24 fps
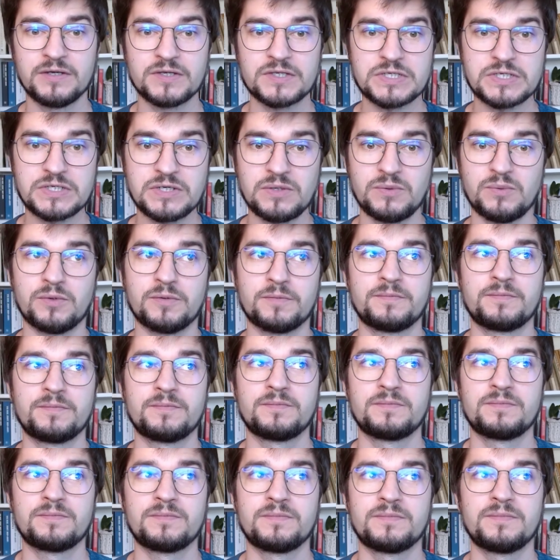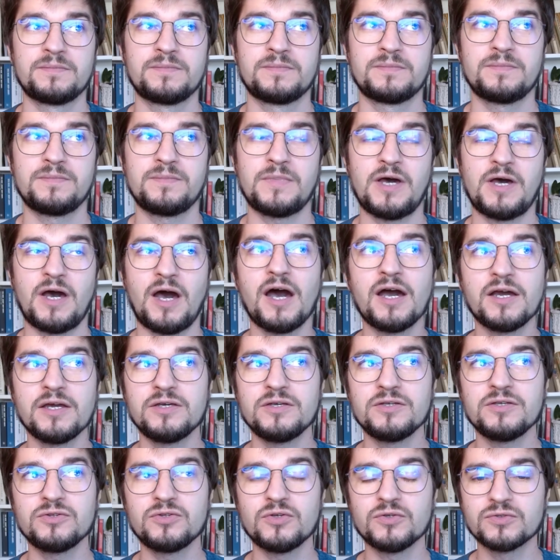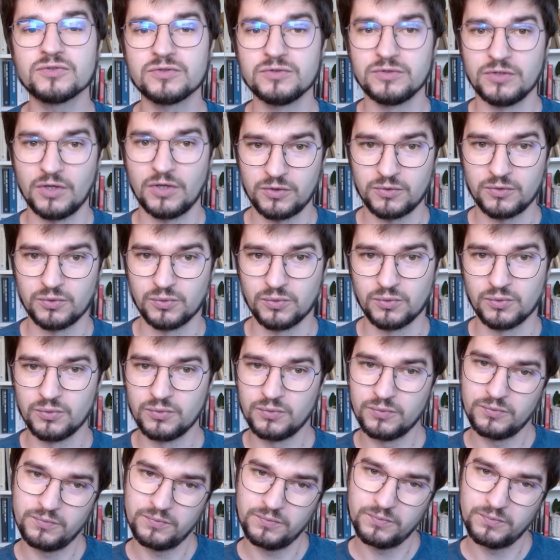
So I don't know